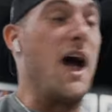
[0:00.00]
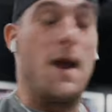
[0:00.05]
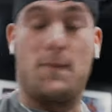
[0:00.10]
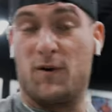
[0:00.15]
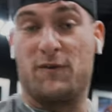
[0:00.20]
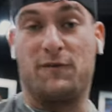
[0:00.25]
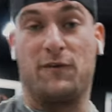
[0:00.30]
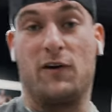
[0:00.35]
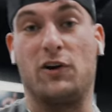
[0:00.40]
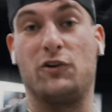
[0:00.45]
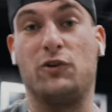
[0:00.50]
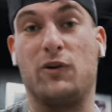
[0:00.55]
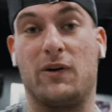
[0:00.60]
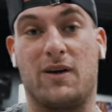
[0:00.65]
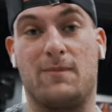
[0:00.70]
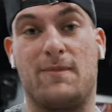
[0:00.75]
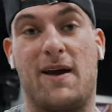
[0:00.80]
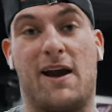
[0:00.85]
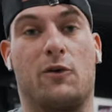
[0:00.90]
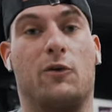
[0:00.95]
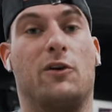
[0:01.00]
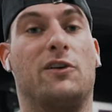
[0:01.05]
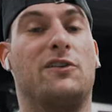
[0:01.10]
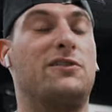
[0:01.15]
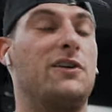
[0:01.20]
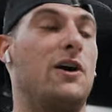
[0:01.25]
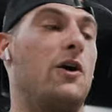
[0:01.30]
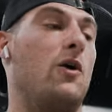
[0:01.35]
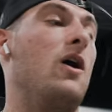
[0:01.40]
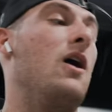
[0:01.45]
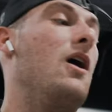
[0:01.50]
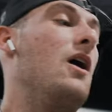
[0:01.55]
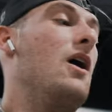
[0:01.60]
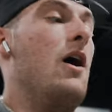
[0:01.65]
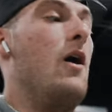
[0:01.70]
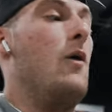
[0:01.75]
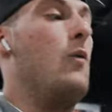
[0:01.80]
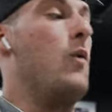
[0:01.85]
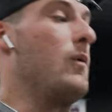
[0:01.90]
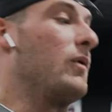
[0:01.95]
I prefer doing them backwards. So
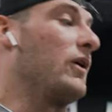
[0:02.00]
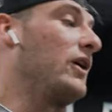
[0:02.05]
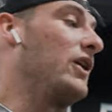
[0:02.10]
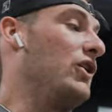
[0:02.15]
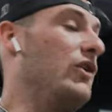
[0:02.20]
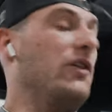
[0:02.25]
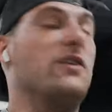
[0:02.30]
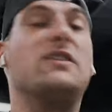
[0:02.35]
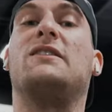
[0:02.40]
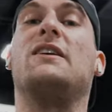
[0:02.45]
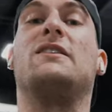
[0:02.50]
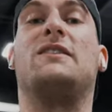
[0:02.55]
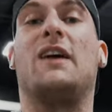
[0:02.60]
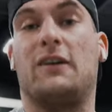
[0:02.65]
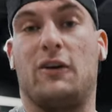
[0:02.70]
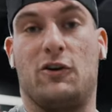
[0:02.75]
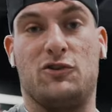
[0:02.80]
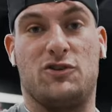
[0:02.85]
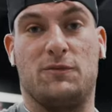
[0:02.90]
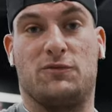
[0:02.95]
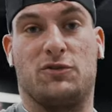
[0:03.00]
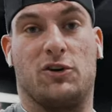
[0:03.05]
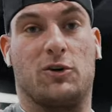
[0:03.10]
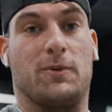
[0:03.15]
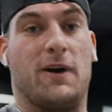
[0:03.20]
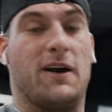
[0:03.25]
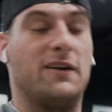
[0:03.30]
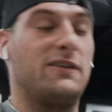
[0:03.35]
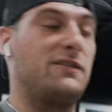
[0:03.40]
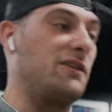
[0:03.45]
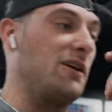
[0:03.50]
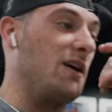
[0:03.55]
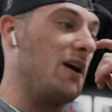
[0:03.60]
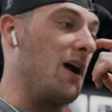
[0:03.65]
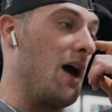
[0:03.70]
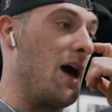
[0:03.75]
what we're gonna do, this is a Technogym shoulder press.